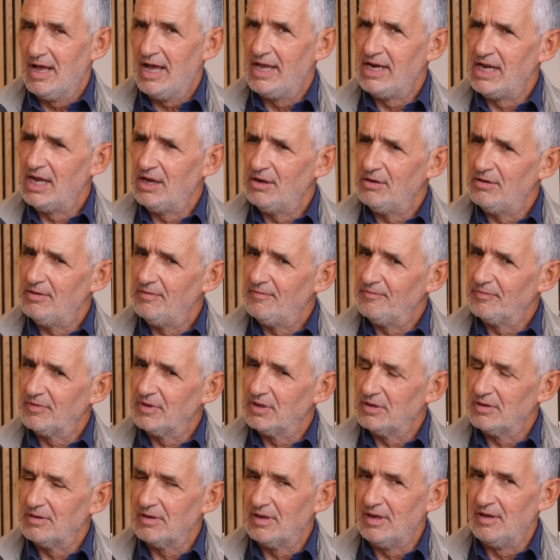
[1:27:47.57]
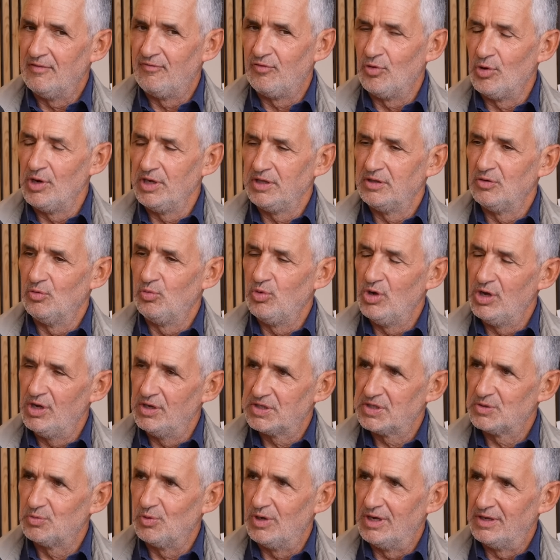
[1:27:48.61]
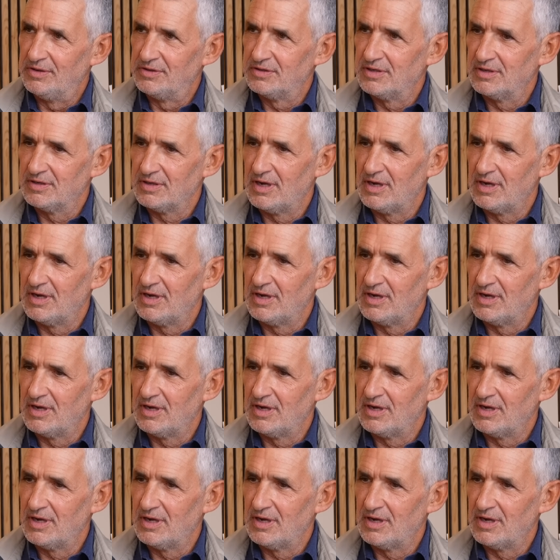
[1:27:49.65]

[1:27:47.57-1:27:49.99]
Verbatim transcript: I now avoid the worst ones.